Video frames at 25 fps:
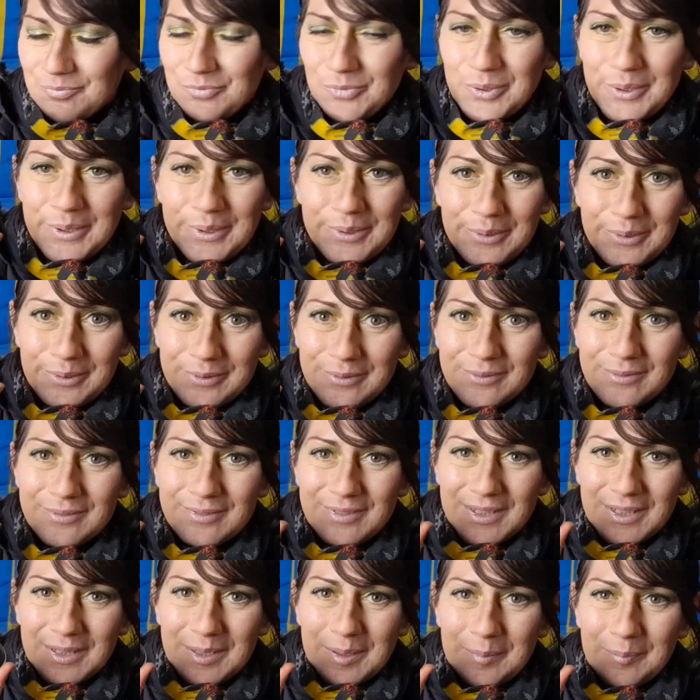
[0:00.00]
will
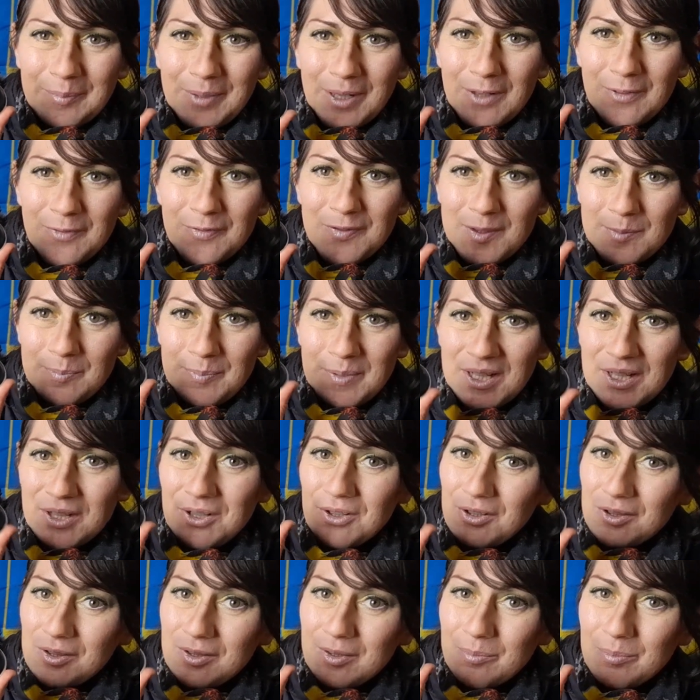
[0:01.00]
have to be
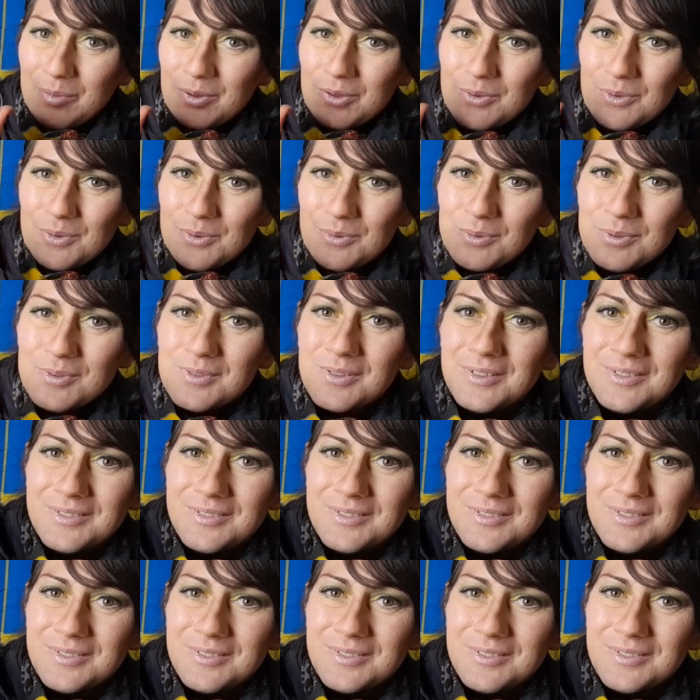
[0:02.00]
on the ball.